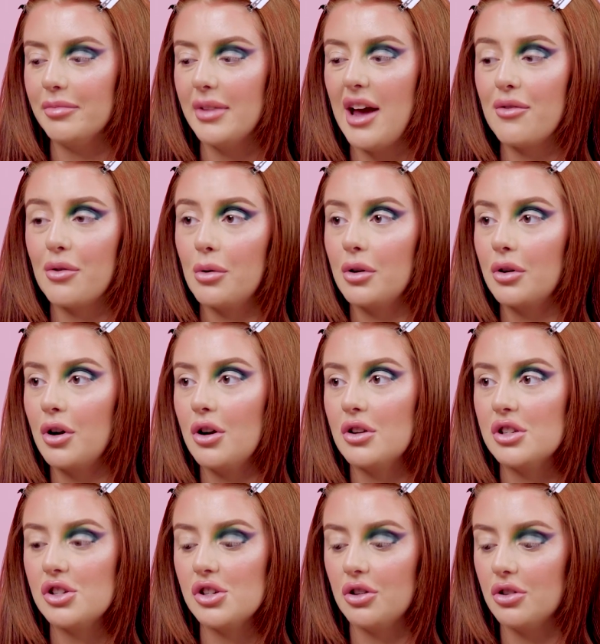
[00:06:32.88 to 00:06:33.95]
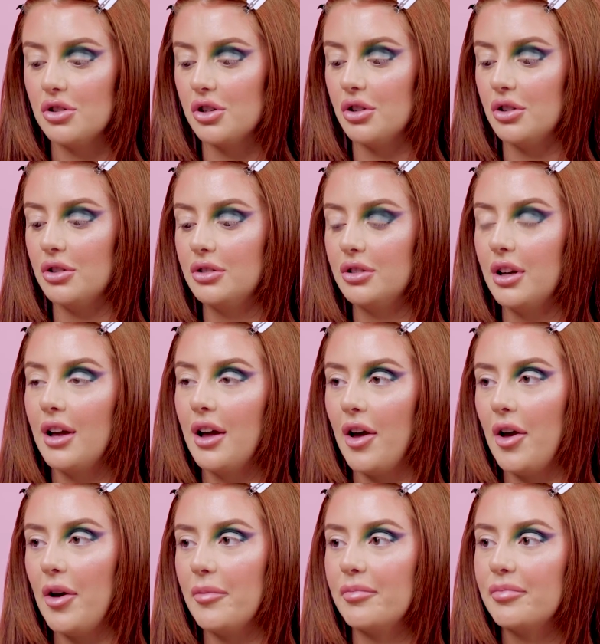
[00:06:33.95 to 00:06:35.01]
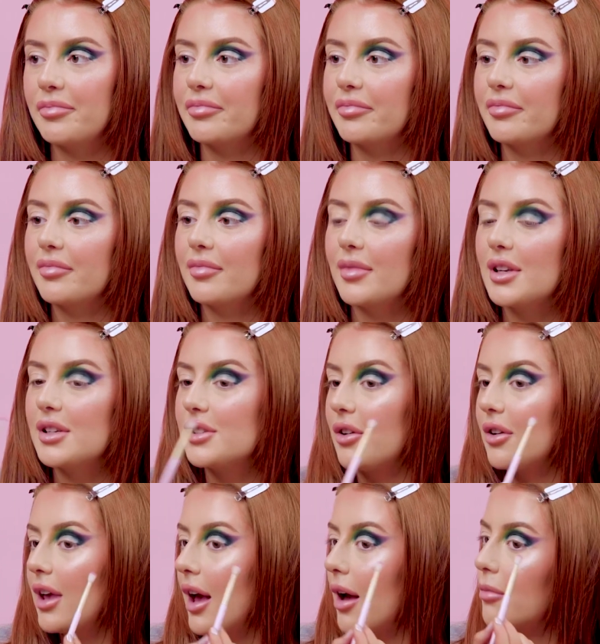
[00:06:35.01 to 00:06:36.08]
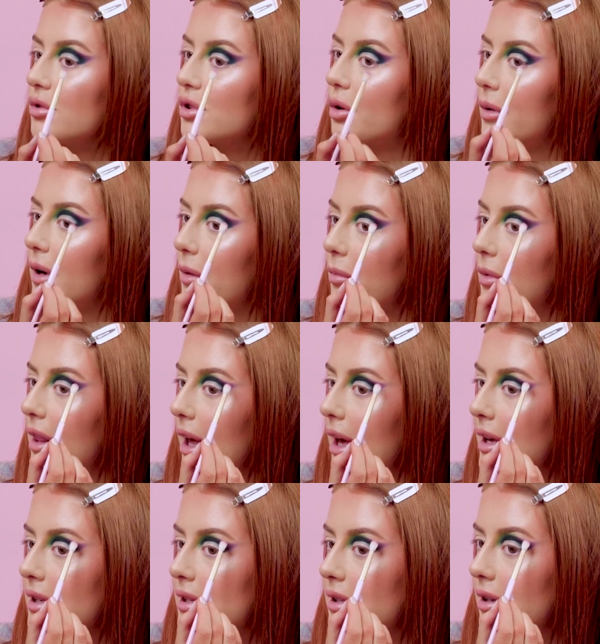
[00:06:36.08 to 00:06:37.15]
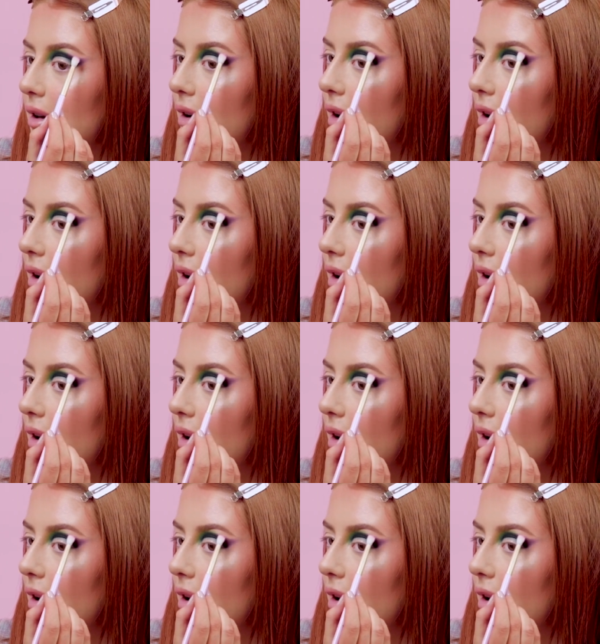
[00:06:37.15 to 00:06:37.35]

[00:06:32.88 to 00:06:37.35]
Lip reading: Everyone calls her Jojo. So yeah, I'm just going in with this,